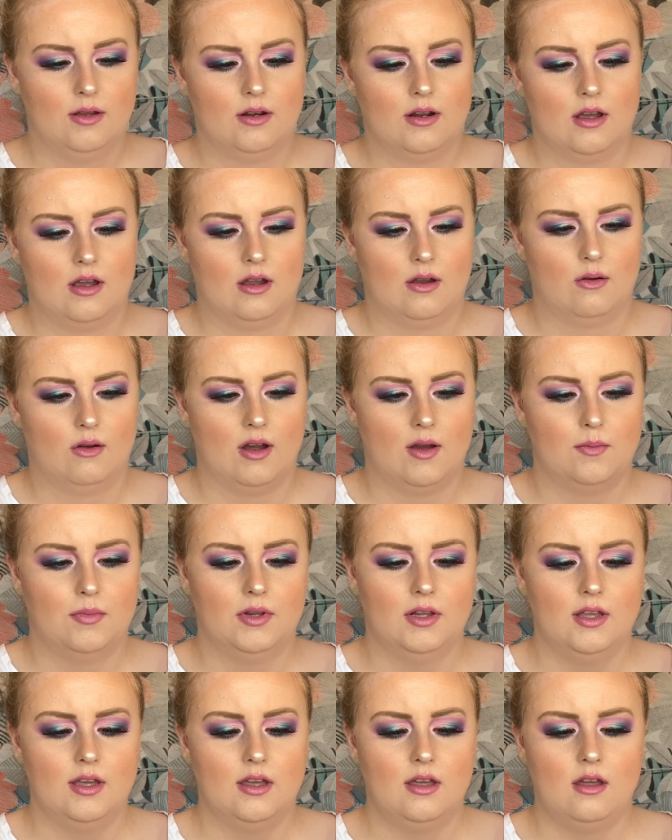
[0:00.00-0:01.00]
Now, I
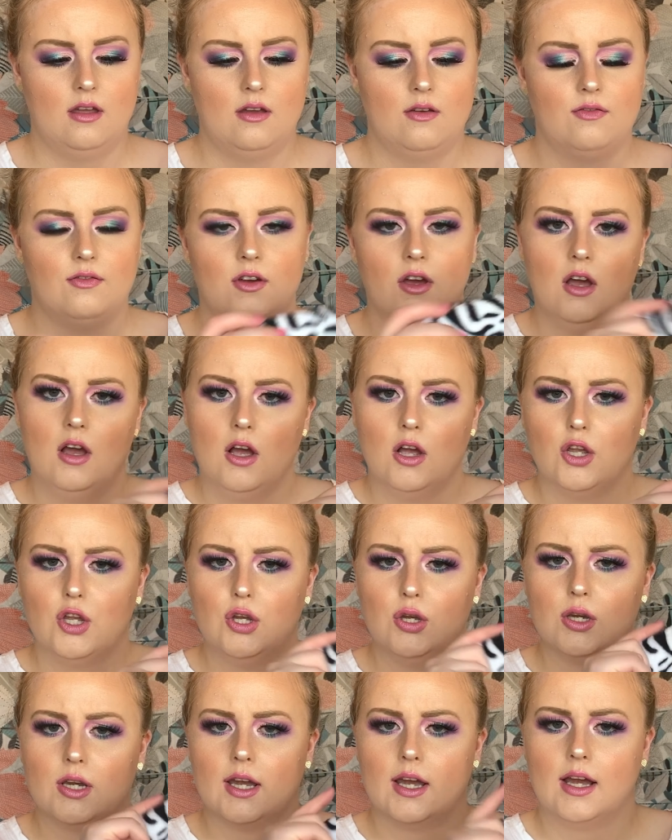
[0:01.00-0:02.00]
believe
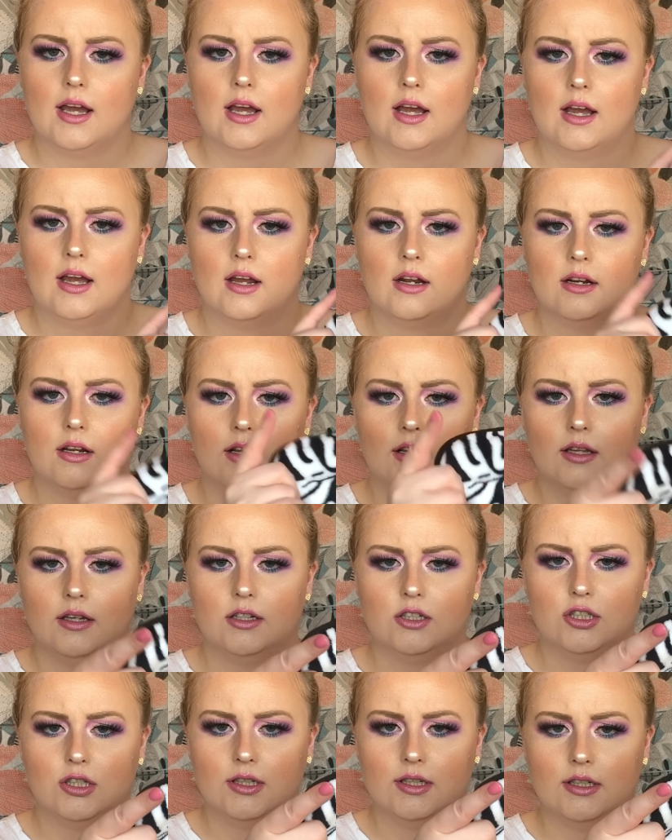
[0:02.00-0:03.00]
you can
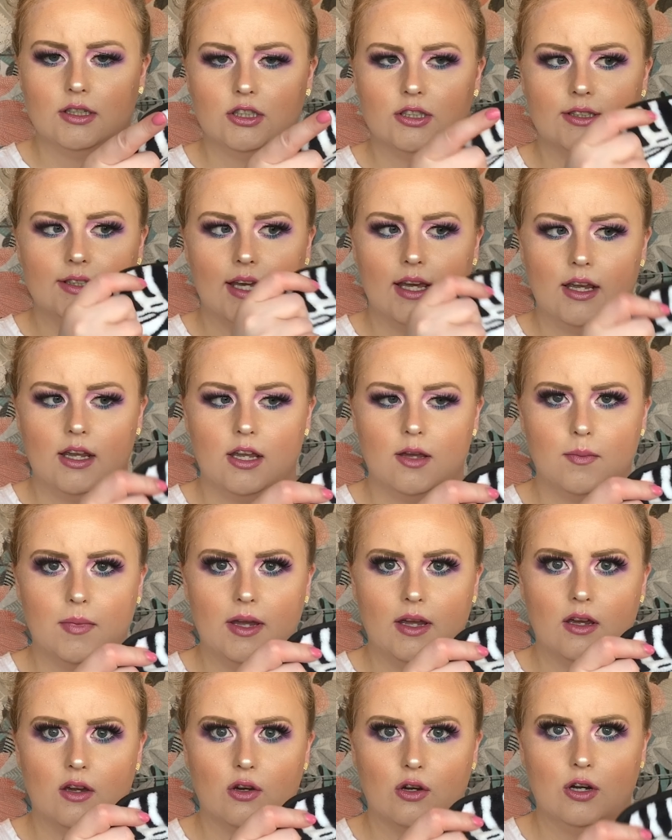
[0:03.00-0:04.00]
literally just take your
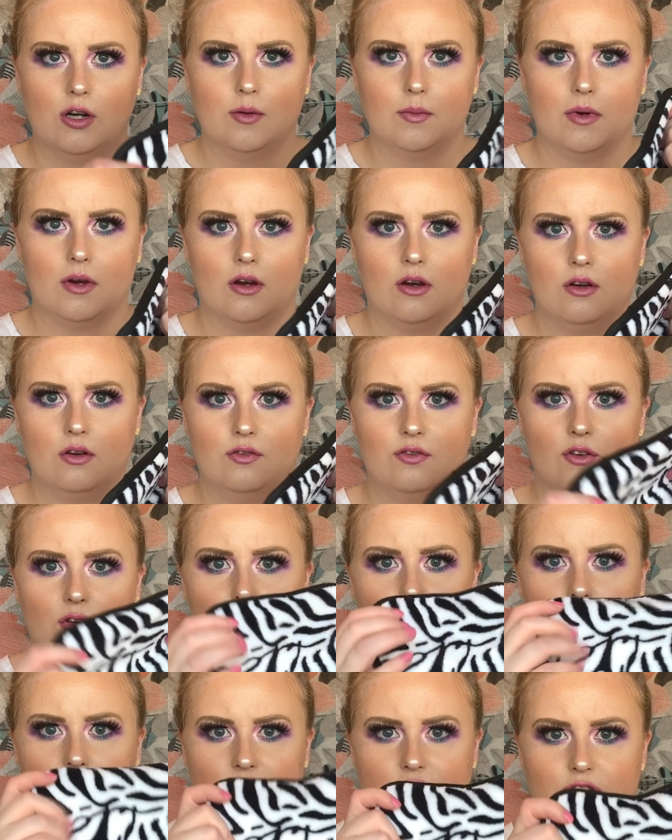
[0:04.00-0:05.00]
makeup off
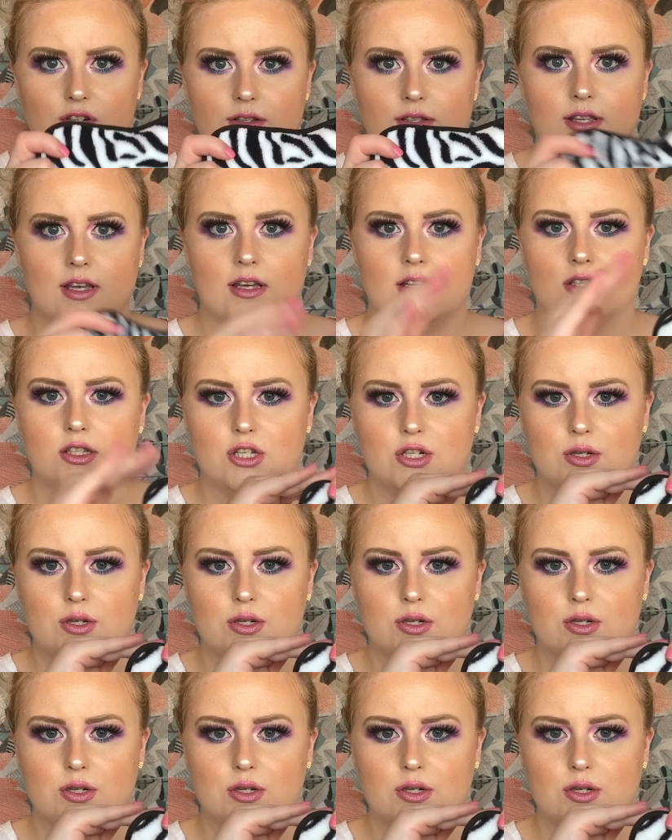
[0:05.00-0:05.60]
with just this.